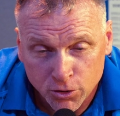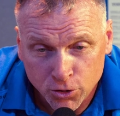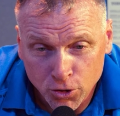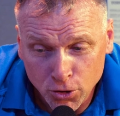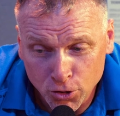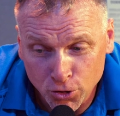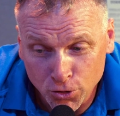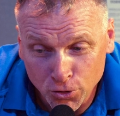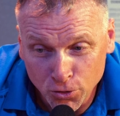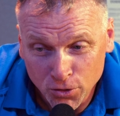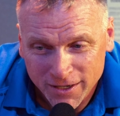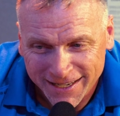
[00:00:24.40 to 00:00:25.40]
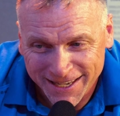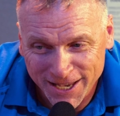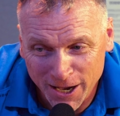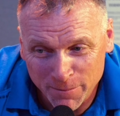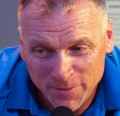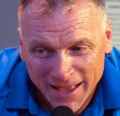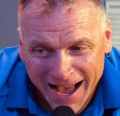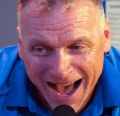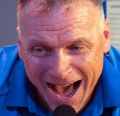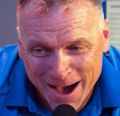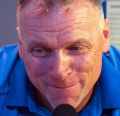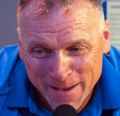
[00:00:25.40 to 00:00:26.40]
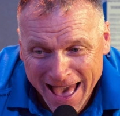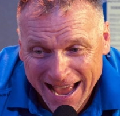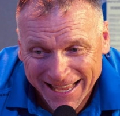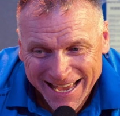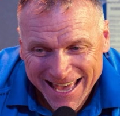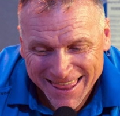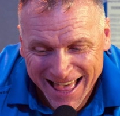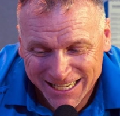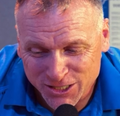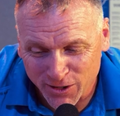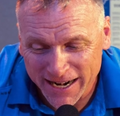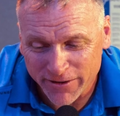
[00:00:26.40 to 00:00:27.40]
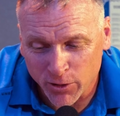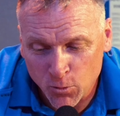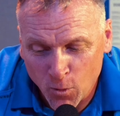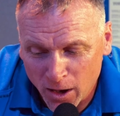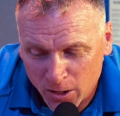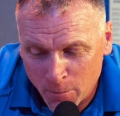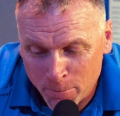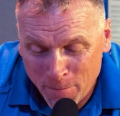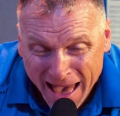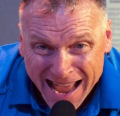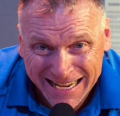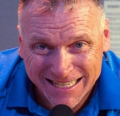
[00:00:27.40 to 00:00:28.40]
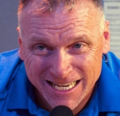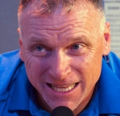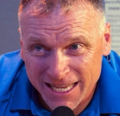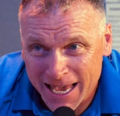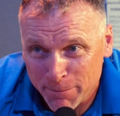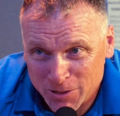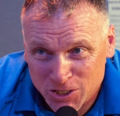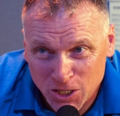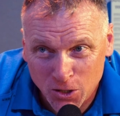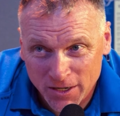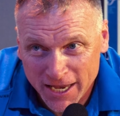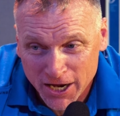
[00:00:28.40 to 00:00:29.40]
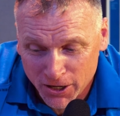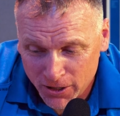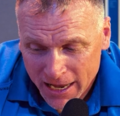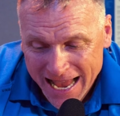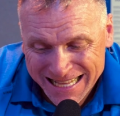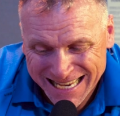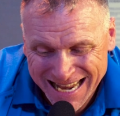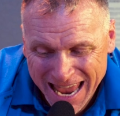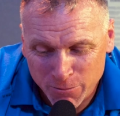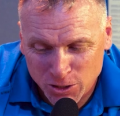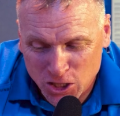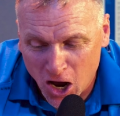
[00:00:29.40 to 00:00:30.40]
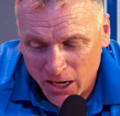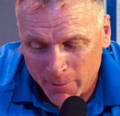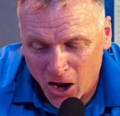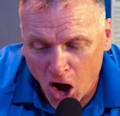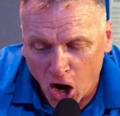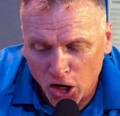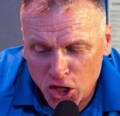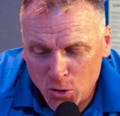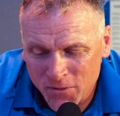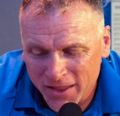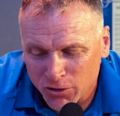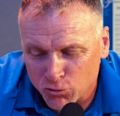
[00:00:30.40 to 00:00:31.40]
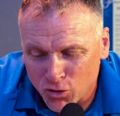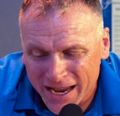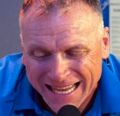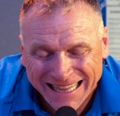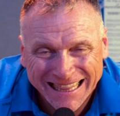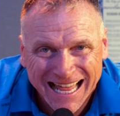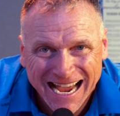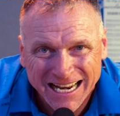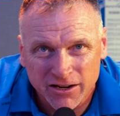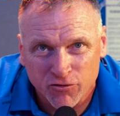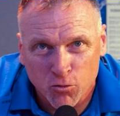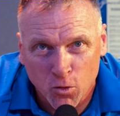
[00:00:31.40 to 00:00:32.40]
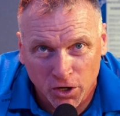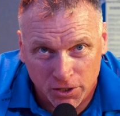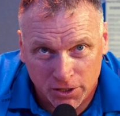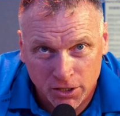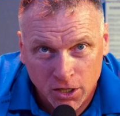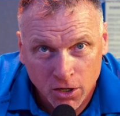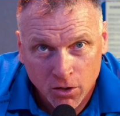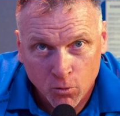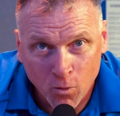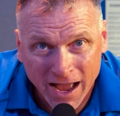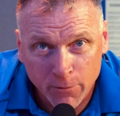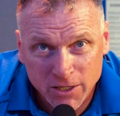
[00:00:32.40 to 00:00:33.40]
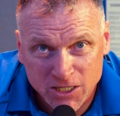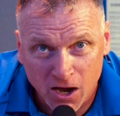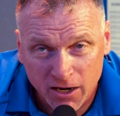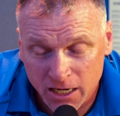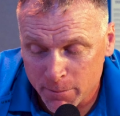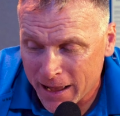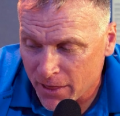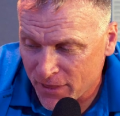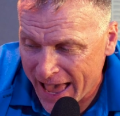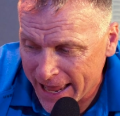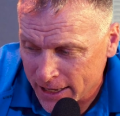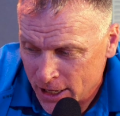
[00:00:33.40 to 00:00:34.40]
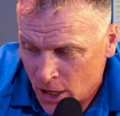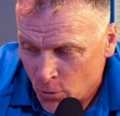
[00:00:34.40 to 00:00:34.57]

Yoo-hoo! Yup, I'm back. That's right, everyone. Welcome back to the episode here. Today we're talking about are you in the right line of work? Why are we talking about that?